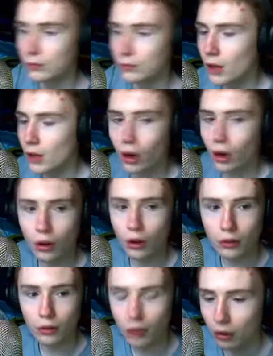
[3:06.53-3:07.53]
Alright,
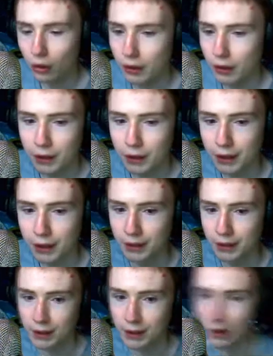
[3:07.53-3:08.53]
alright, okay, okay,
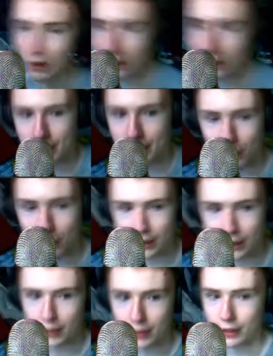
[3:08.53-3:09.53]
okay. I get it now, I get it
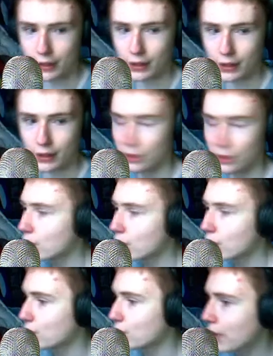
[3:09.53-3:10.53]
now, I get it now. So what
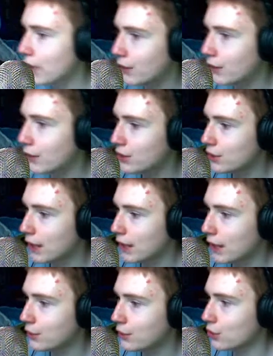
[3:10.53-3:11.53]
you have to do is you have to
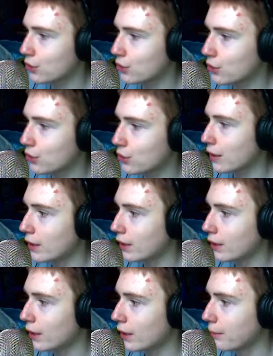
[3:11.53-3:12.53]
try and
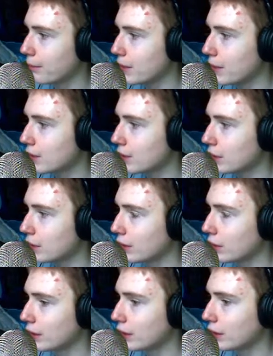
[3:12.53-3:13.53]
um
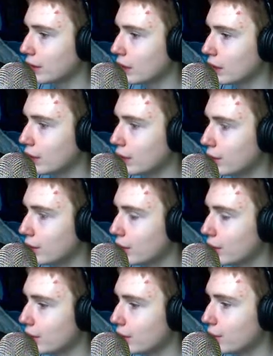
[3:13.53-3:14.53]
basically
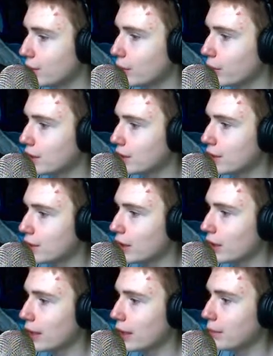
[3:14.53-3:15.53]
what is it?
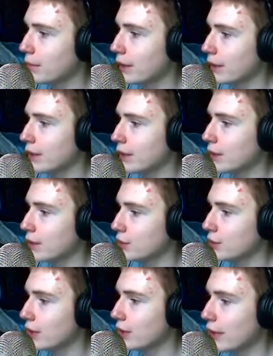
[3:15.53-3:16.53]
I I get it now. So you
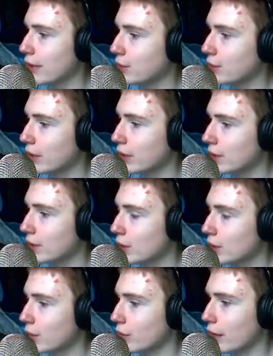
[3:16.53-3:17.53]
have to try and
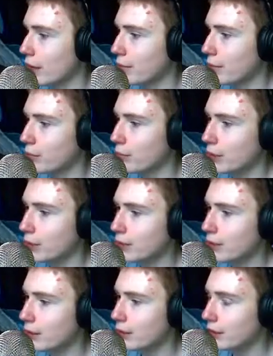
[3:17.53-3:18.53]
um re
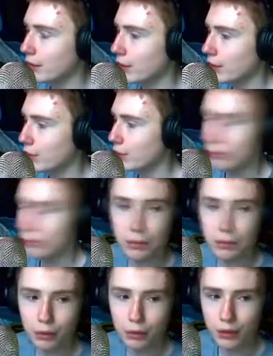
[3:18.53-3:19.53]
like you have to try and
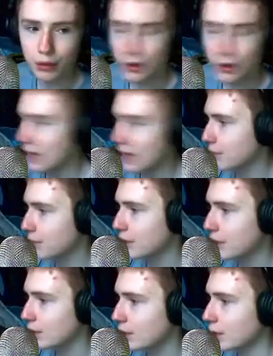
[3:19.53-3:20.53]
reboot the nest based
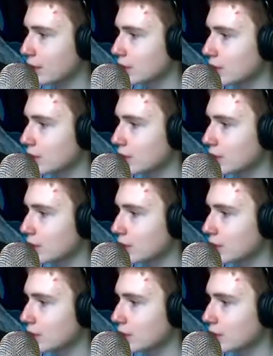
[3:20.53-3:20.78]
things,